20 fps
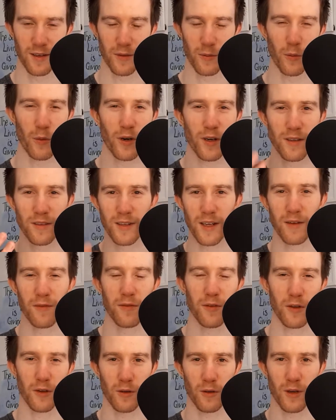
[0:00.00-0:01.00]
What is that
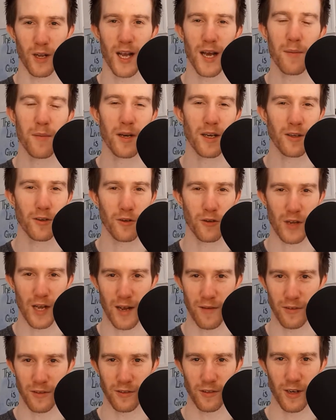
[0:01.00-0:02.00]
for you? How many do you
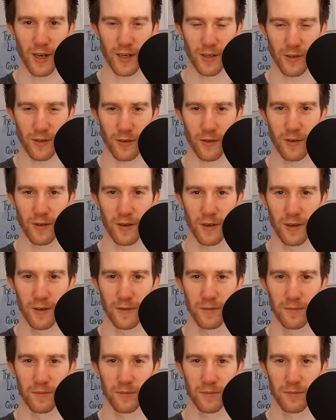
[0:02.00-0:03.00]
have inside you?
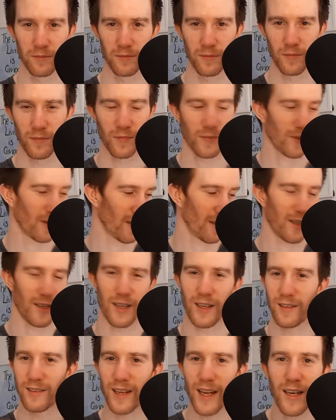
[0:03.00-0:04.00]

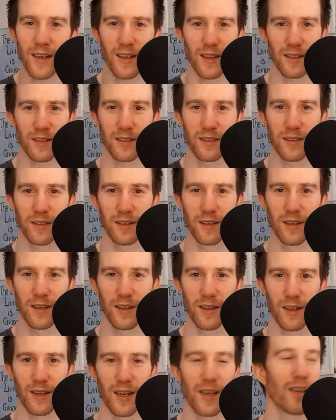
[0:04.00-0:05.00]
It's endless.
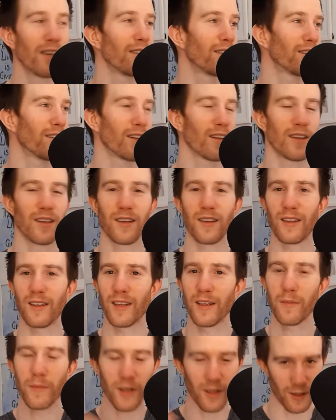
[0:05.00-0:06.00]
It is
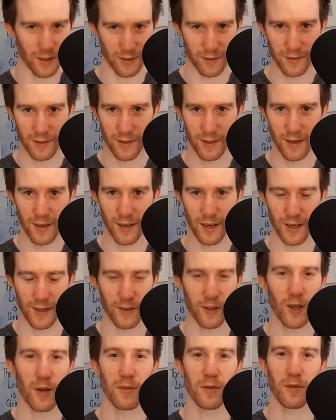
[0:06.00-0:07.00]
limitless in
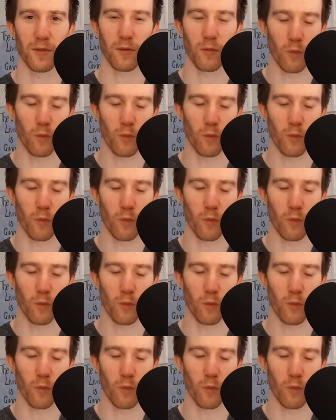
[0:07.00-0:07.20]
terms of